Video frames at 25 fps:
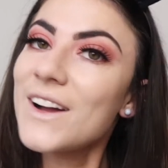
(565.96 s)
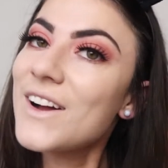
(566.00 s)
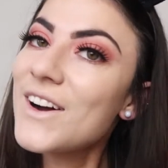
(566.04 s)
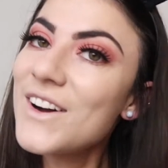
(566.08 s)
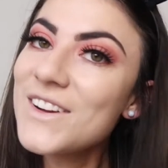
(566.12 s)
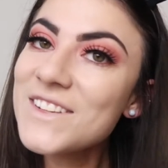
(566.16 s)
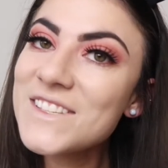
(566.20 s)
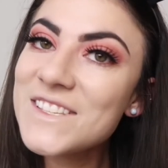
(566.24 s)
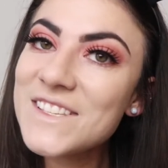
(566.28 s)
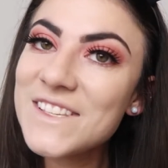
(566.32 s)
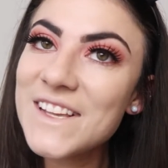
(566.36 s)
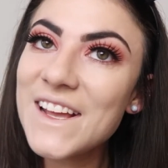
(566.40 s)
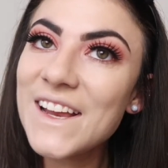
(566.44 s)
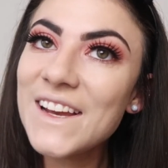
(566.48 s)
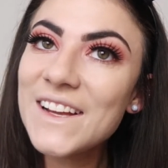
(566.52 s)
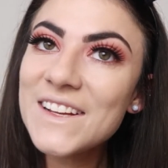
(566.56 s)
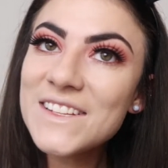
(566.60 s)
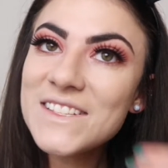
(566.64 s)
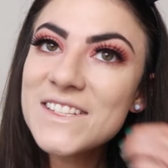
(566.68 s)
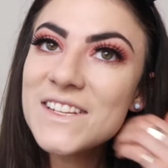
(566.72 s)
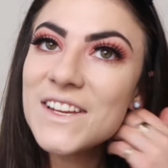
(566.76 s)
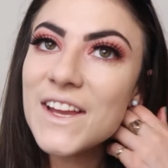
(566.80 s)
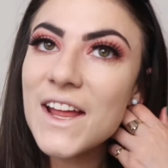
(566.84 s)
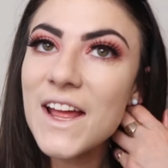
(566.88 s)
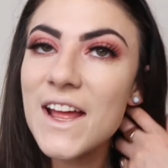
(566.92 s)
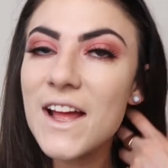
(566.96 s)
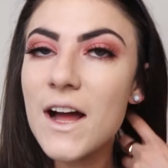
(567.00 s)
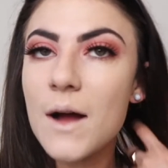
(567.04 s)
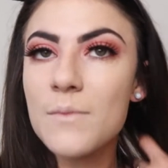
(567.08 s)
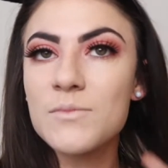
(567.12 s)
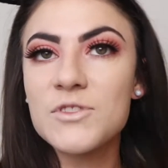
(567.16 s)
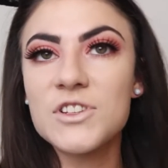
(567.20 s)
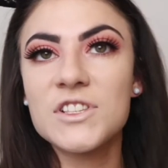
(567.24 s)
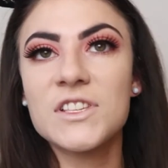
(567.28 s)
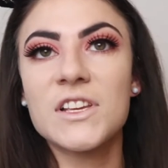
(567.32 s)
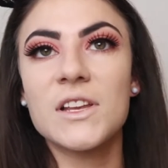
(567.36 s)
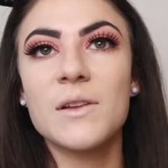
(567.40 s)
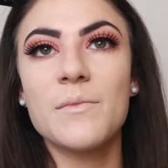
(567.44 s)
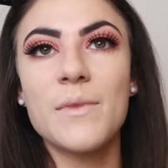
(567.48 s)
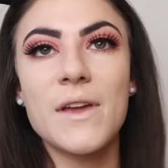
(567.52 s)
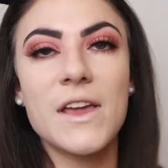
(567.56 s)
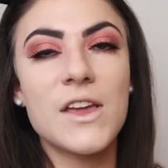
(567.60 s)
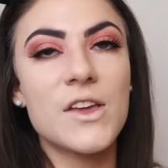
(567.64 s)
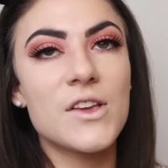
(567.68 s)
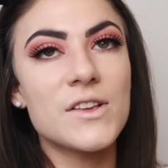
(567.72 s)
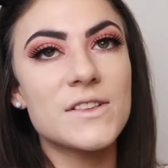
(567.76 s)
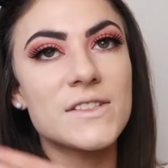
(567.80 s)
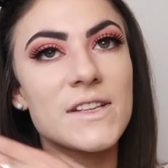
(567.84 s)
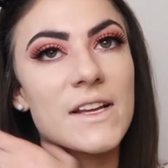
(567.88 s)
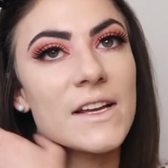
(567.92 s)
concealer today, I'm just going to be
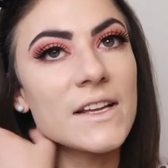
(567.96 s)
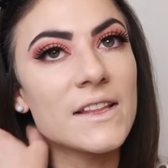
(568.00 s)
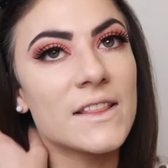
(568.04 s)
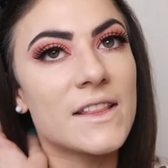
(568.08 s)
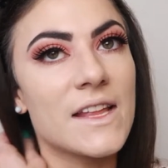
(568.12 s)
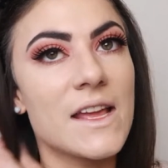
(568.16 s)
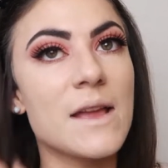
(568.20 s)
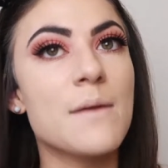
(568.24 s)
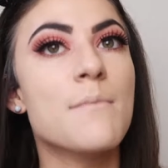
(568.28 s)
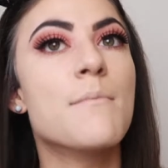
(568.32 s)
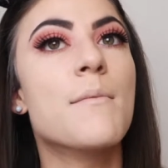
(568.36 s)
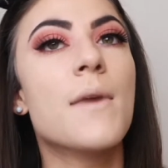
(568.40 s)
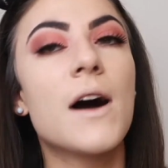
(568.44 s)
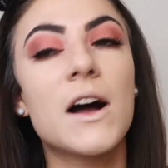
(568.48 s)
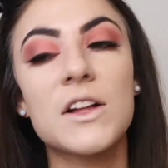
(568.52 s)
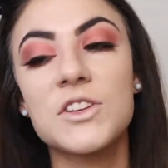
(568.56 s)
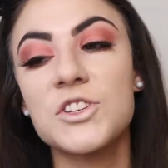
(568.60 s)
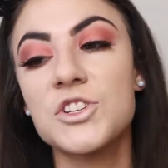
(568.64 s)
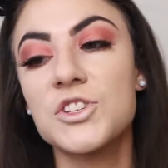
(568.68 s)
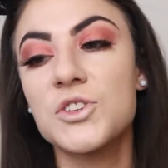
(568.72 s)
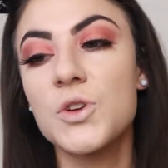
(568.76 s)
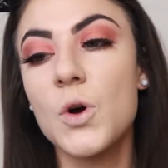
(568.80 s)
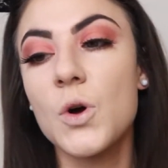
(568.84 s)
using the much